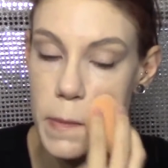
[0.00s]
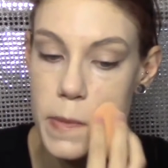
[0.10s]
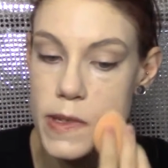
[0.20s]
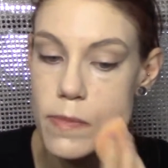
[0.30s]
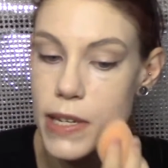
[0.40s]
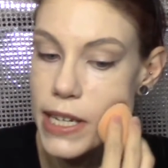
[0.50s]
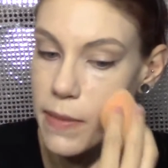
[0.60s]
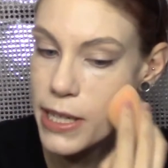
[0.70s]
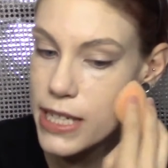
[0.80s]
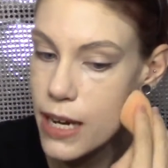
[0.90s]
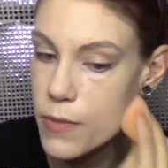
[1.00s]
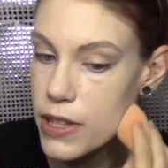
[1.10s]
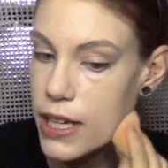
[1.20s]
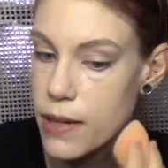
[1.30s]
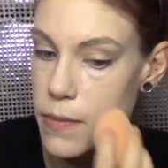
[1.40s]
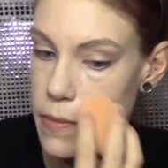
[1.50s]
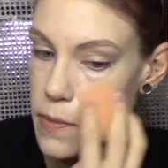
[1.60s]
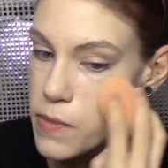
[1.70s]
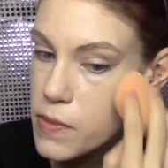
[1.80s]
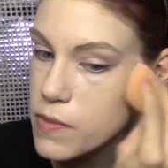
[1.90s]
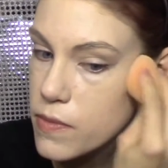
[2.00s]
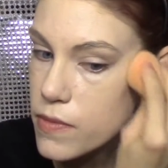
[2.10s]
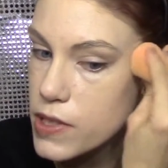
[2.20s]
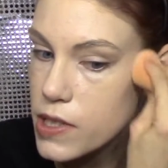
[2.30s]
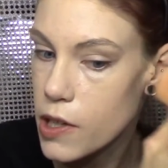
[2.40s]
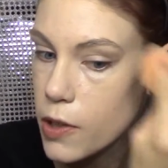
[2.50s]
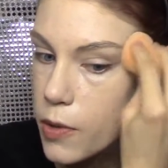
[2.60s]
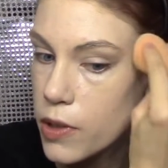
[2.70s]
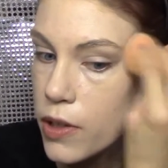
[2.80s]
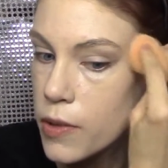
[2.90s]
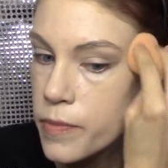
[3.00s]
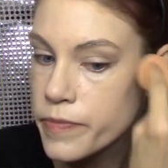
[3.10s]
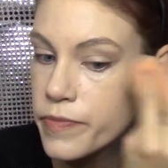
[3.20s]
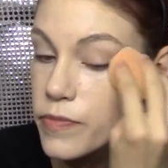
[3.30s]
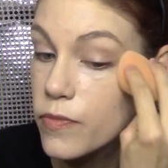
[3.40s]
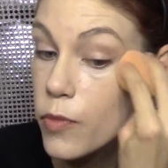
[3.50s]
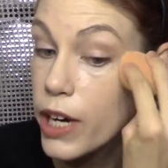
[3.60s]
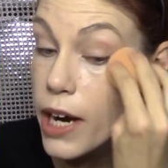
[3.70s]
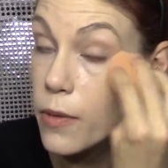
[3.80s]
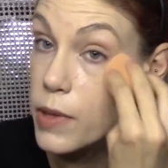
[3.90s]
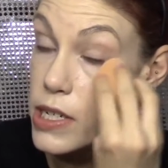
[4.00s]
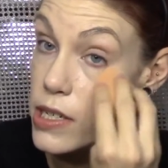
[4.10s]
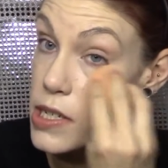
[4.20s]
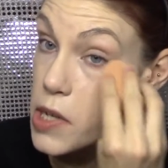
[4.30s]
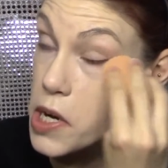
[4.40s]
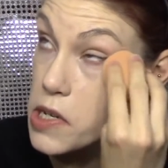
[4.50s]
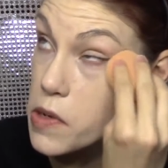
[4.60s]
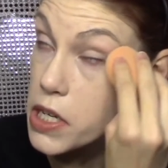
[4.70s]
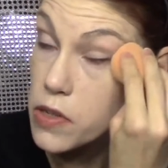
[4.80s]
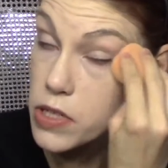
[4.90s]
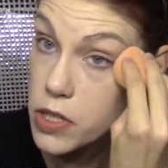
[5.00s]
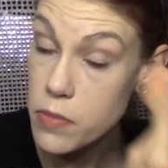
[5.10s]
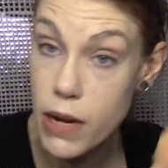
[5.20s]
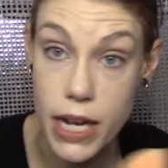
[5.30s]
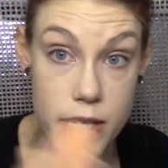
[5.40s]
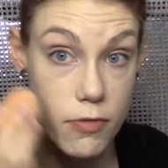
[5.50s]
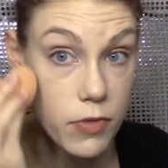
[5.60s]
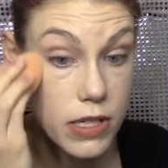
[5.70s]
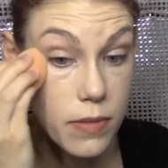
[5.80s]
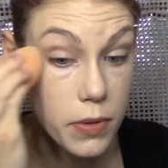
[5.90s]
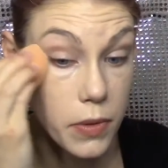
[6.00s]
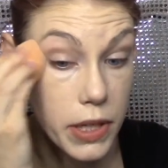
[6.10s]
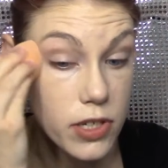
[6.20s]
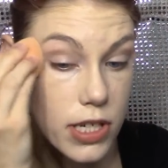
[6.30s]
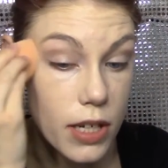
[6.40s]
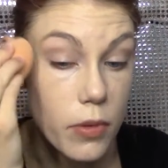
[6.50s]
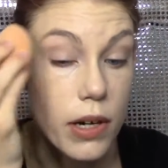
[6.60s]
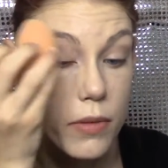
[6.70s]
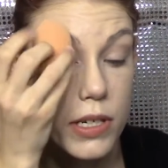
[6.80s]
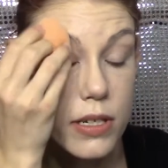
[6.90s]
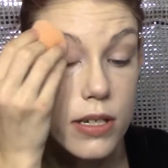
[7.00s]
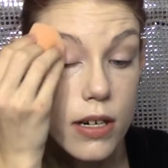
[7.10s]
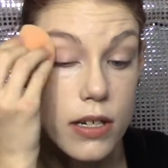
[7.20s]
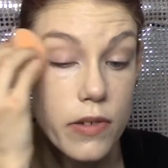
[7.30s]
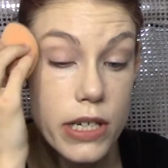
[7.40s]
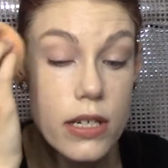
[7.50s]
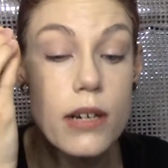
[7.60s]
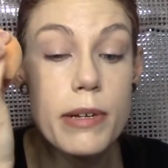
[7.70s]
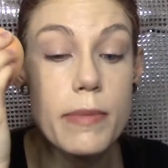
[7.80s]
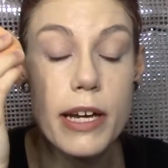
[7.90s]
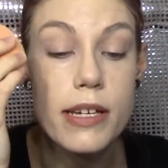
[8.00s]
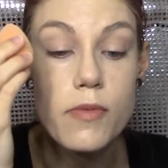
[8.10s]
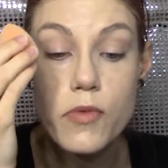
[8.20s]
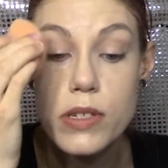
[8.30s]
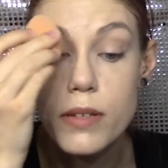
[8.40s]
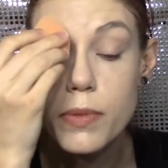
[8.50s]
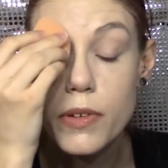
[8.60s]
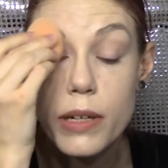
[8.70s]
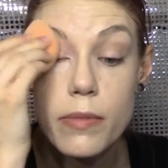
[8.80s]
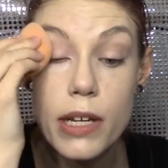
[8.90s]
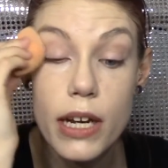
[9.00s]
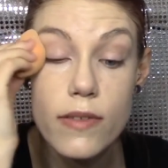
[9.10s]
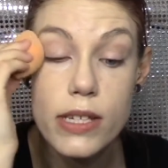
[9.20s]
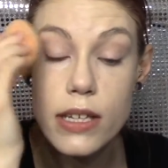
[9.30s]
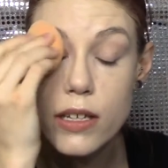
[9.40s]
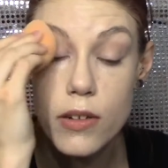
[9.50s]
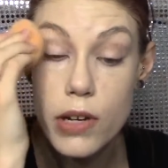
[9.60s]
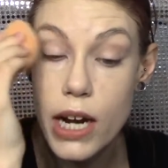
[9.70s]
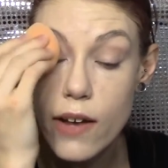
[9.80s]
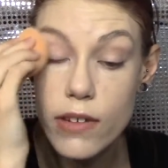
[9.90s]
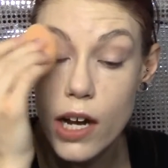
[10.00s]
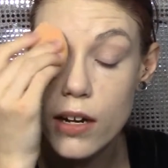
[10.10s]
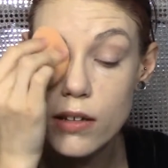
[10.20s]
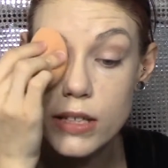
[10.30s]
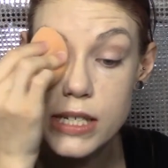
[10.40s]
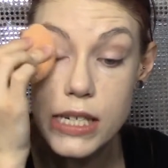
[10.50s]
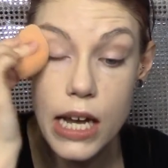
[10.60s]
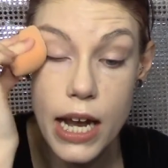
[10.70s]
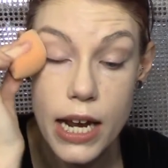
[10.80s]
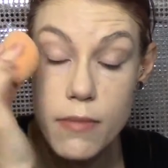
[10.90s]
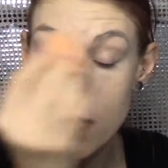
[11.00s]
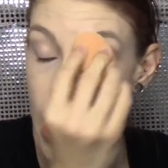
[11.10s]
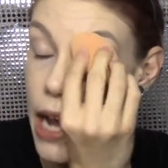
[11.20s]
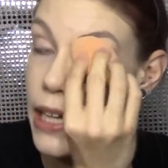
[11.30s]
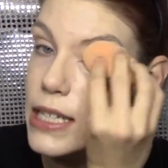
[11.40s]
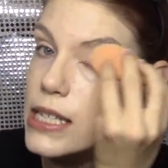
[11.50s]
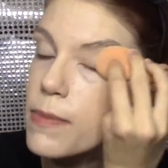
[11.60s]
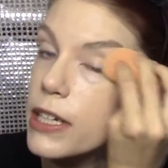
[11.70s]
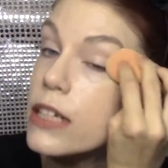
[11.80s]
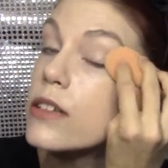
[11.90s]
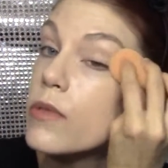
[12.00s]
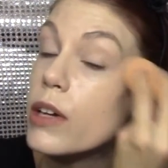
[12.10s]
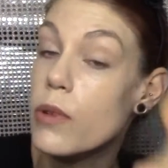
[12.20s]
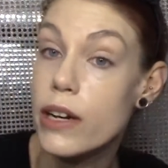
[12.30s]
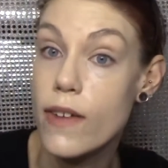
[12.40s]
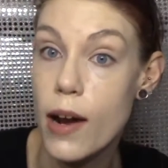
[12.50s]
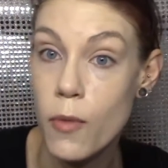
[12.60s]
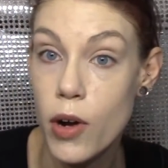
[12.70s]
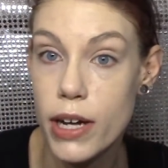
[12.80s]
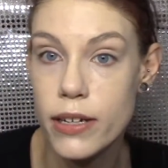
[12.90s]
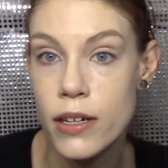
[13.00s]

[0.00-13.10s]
spending my time with them. So when I originally started doing YouTube, my husband was deployed. Just like when I originally started doing Derby, my husband was deployed. And I was like, you know what? I've got all this time. I can spend it doing whatever I want.